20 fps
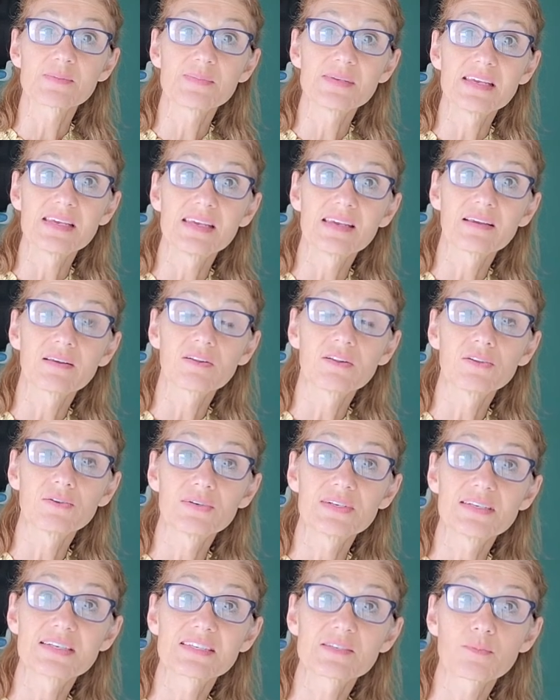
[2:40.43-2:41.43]
be
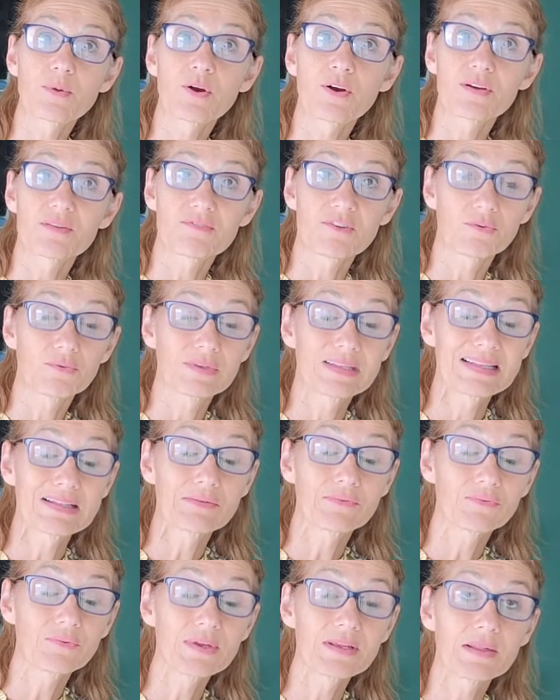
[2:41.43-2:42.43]
included as part of your re
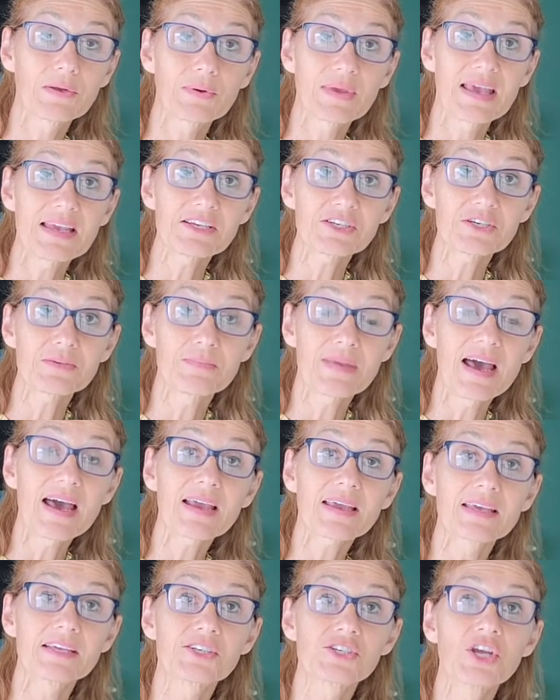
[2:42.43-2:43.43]
relocation
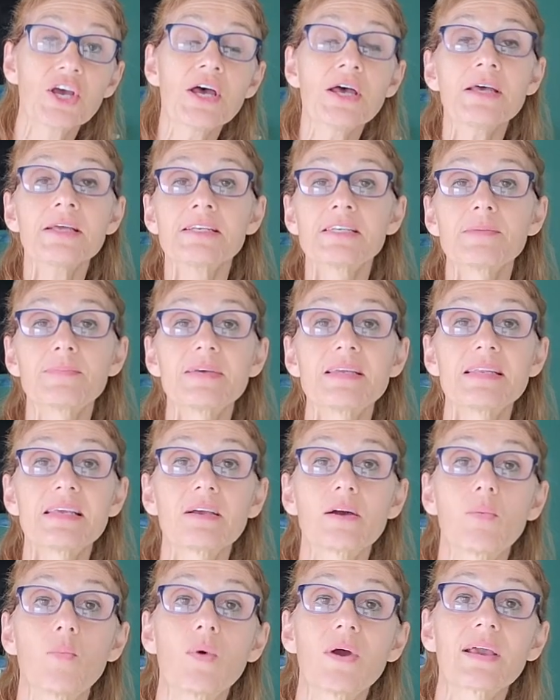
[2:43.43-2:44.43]
package, depending
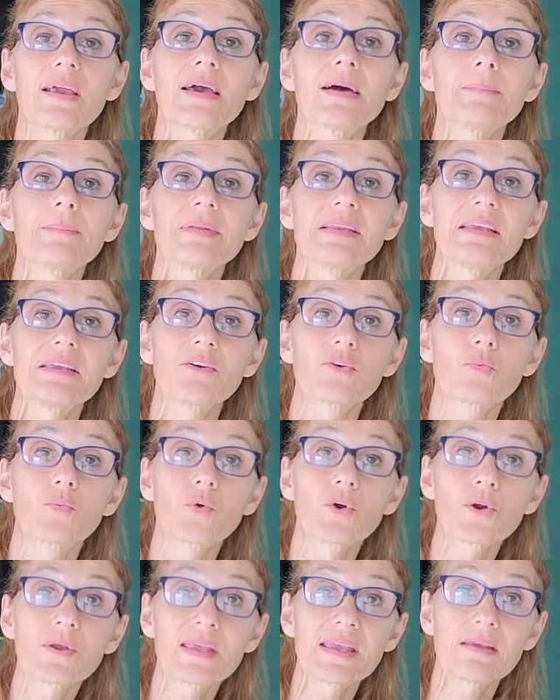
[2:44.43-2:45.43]
on what company you're
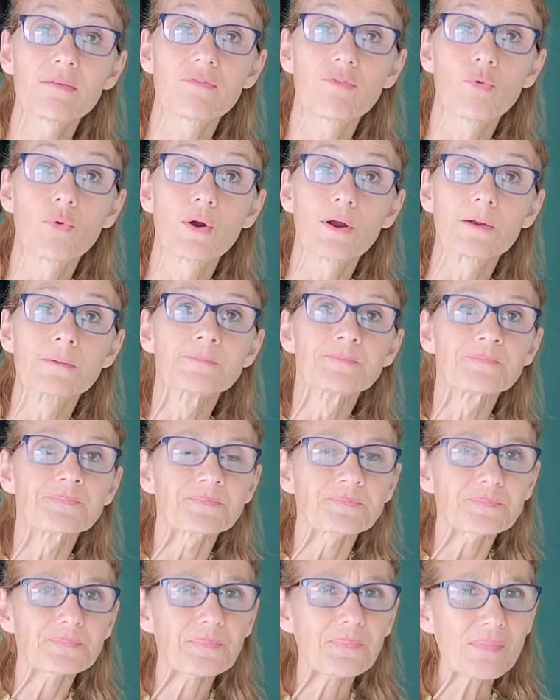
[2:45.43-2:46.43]
working for.
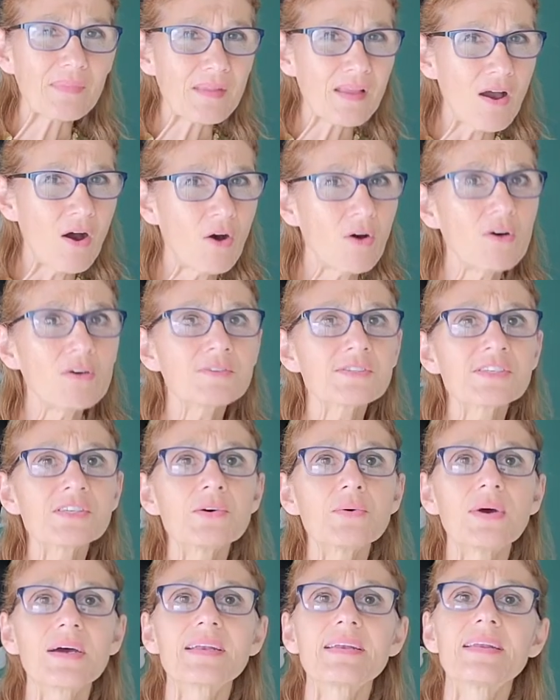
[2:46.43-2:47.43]

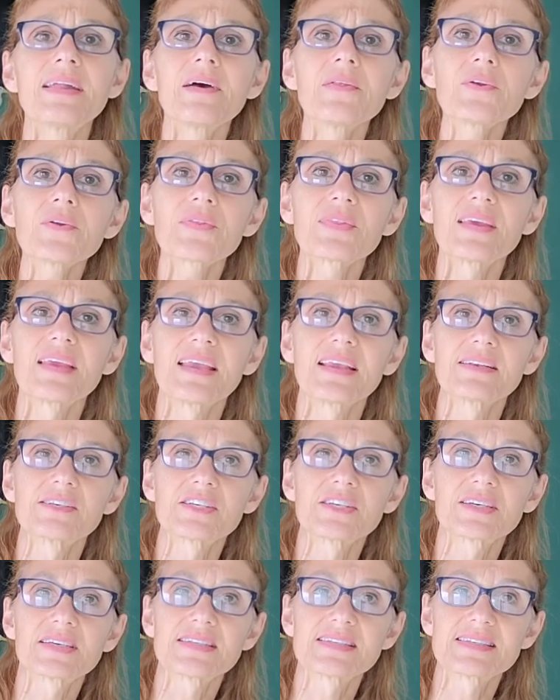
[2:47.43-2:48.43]
Also, another thing
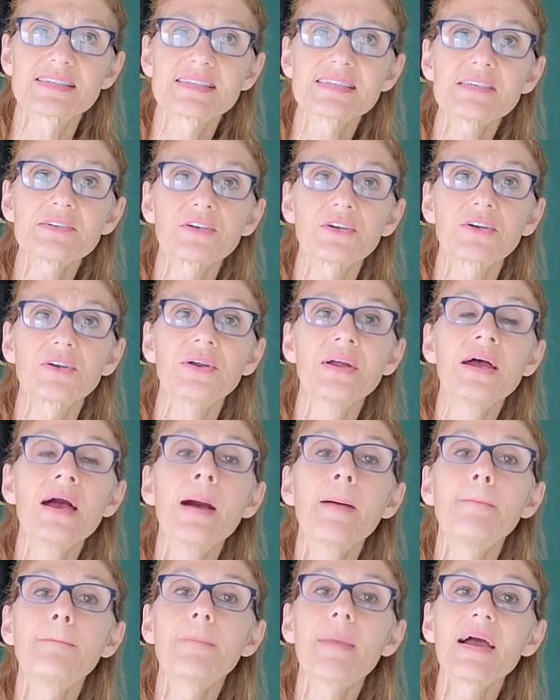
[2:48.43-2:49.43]
to consider
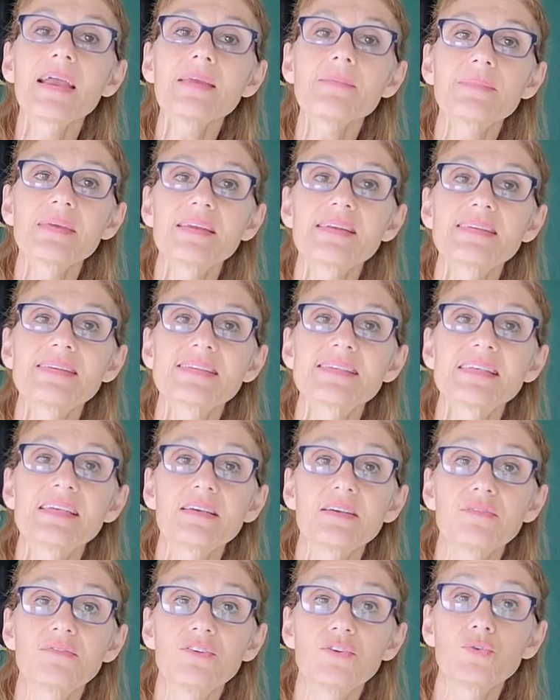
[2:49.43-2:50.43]
might be to see
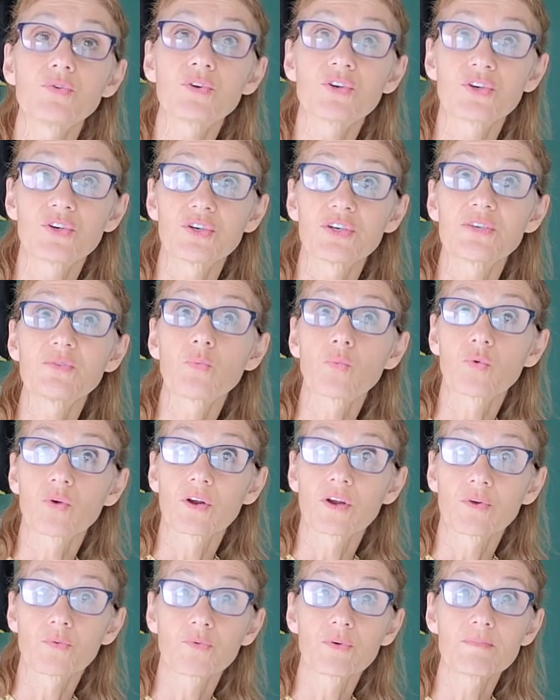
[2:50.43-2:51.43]
if you could
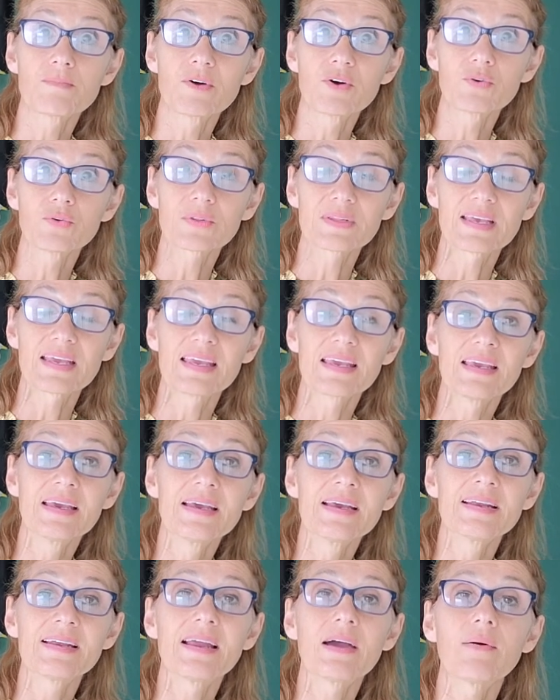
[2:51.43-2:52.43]
work remotely.
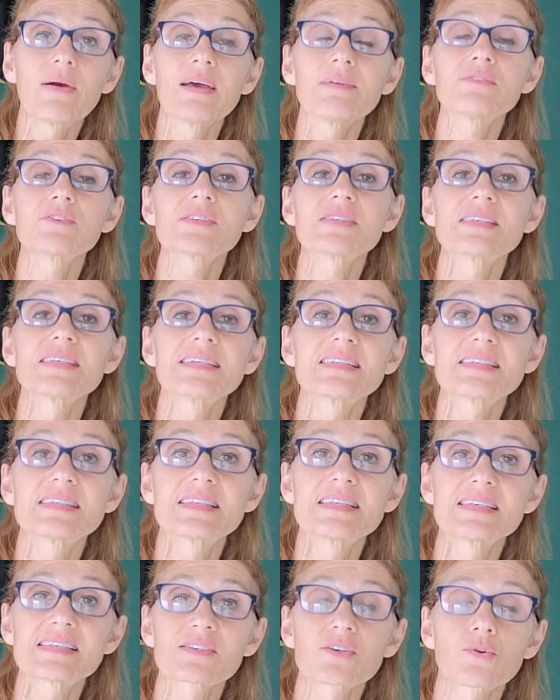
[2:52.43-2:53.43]
Now, ever since
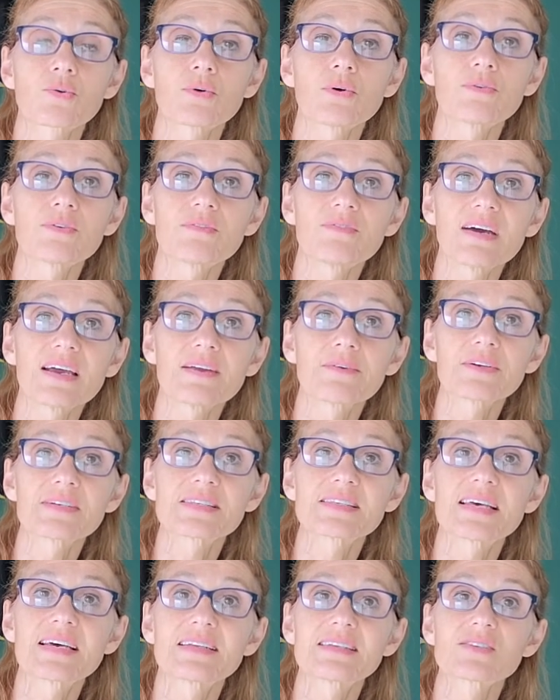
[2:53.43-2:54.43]
this
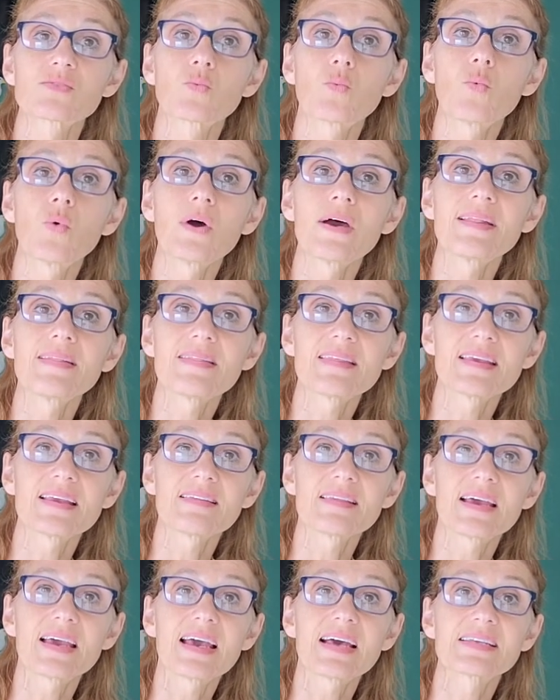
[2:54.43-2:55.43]
coronavirus, that is one thing
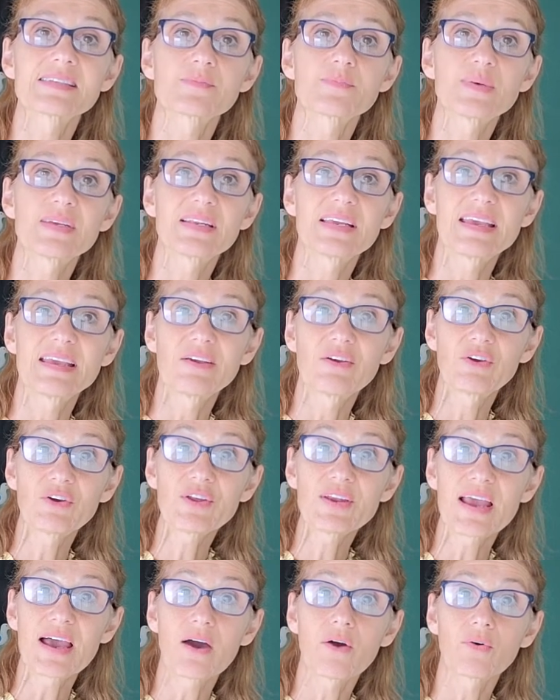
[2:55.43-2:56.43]
that has been a
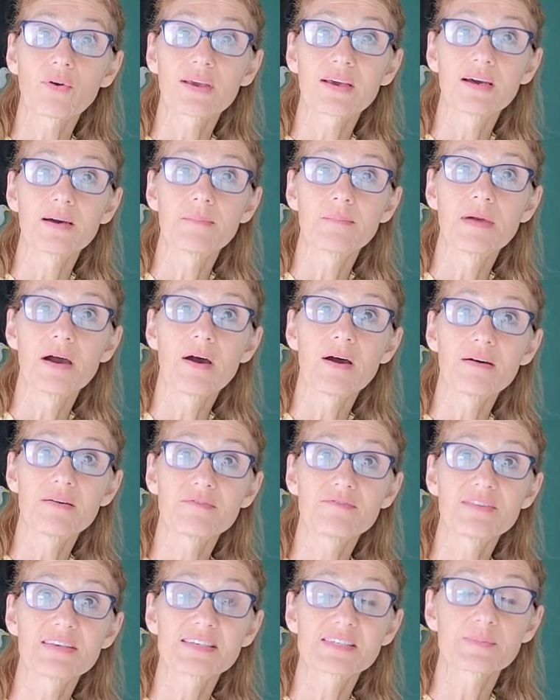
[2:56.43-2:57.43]
good outcome
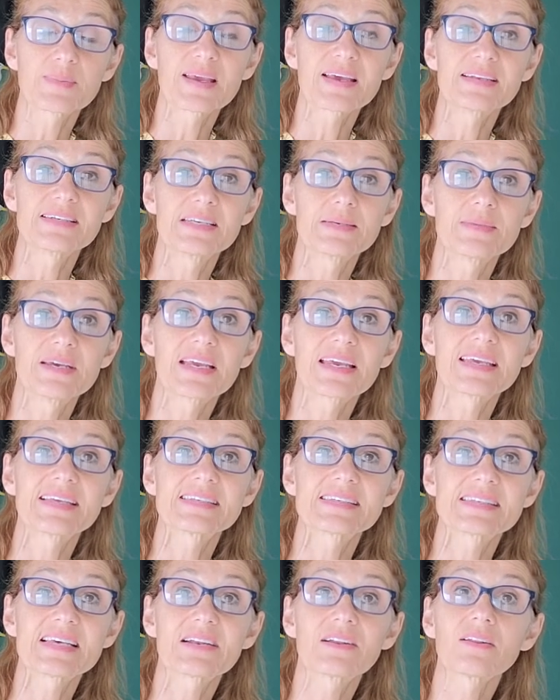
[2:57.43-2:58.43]
of this pandemic
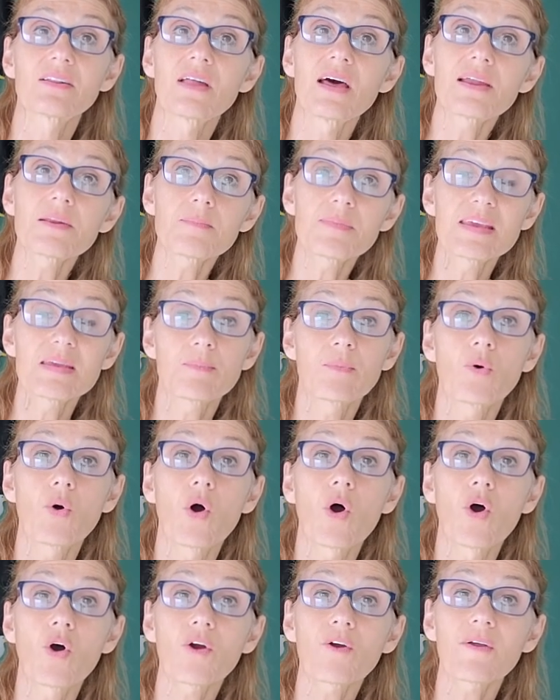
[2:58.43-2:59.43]
is that a lot of people
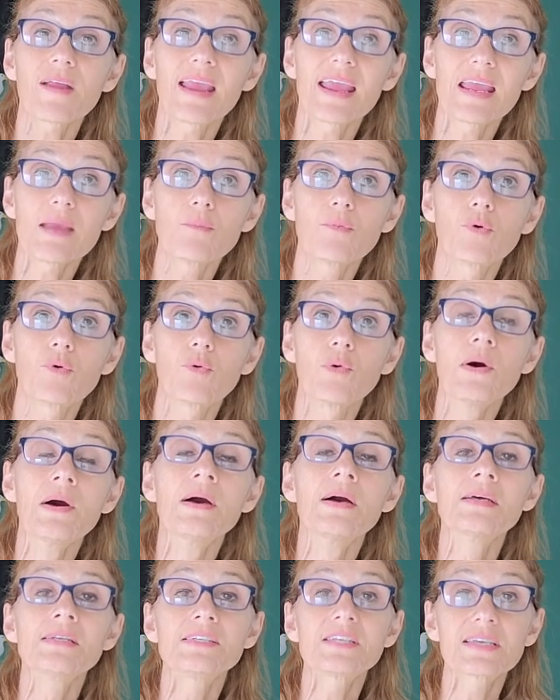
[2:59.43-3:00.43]
are able
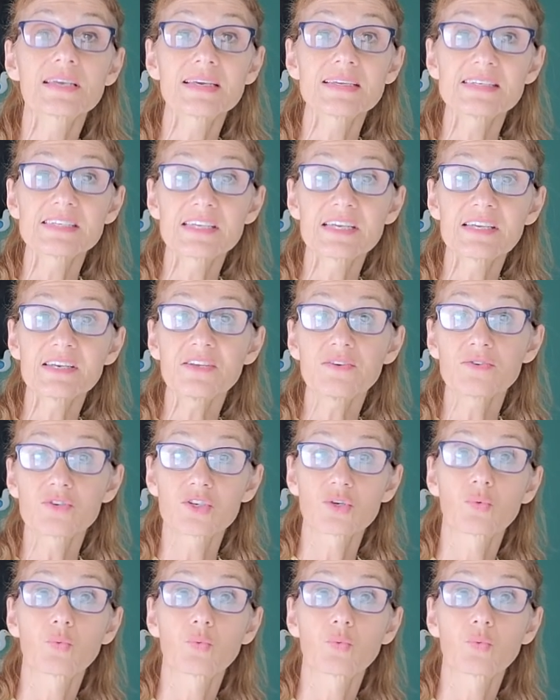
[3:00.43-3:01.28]
to continue to